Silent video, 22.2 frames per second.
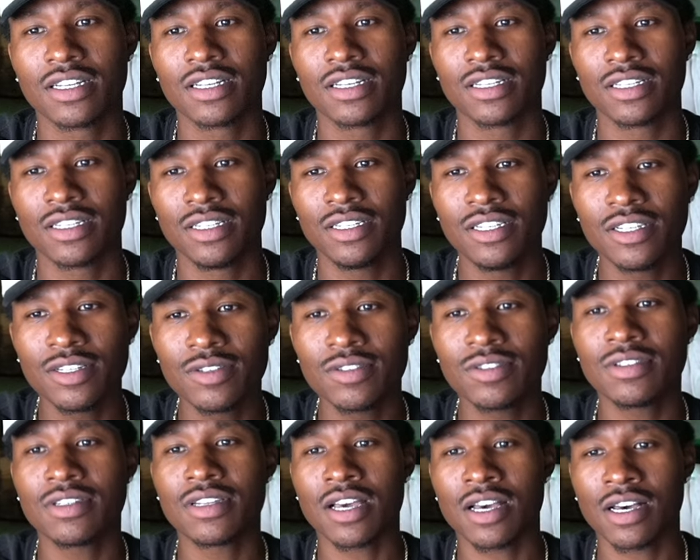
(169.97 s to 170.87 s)

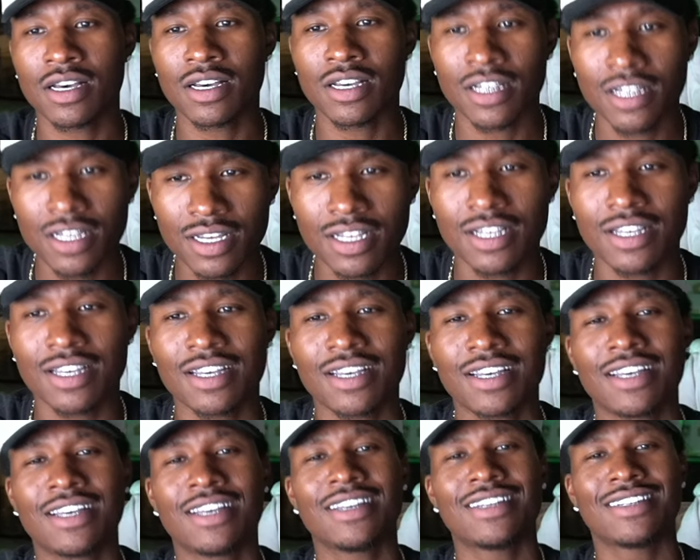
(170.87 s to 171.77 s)
You
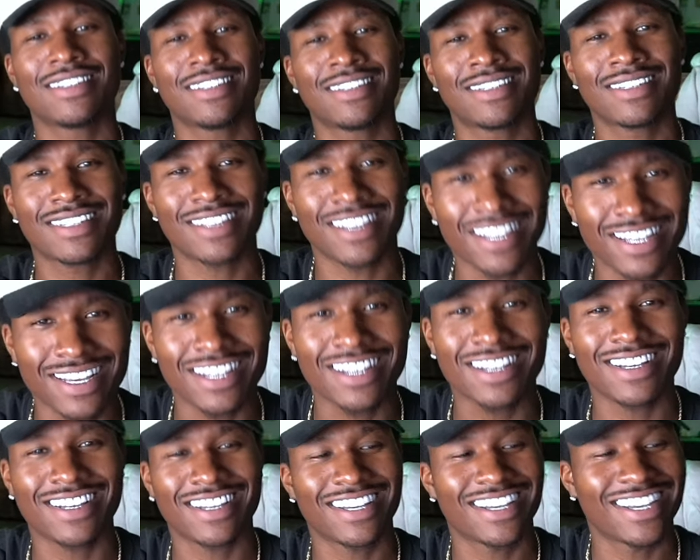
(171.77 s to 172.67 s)
know,
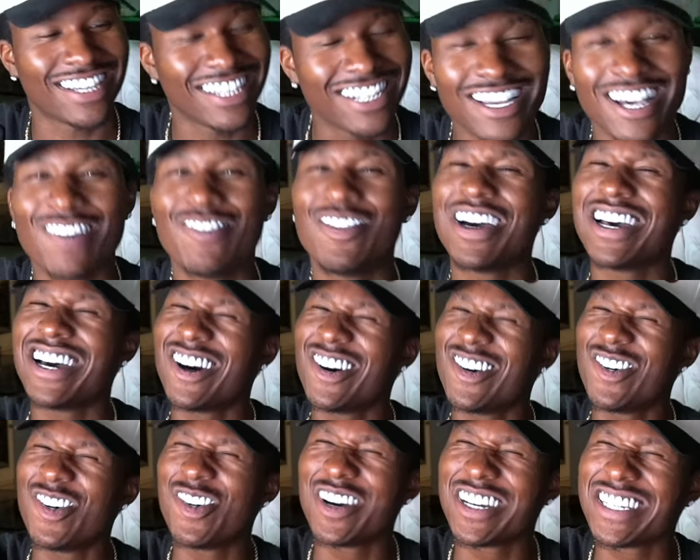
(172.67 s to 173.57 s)

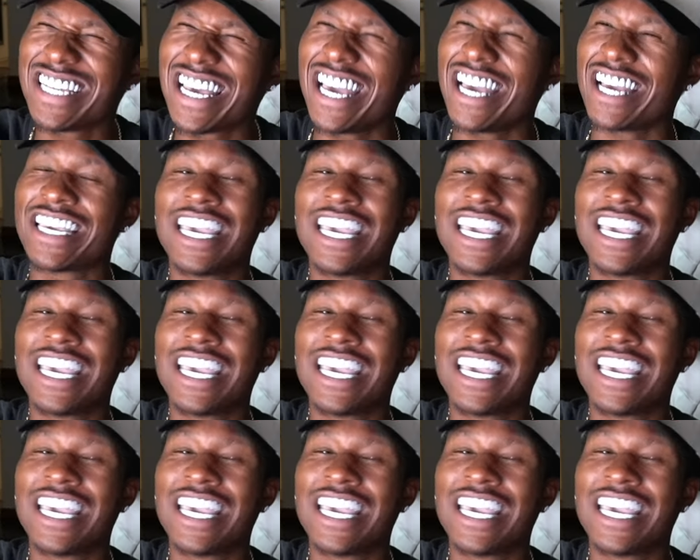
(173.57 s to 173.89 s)
who is that?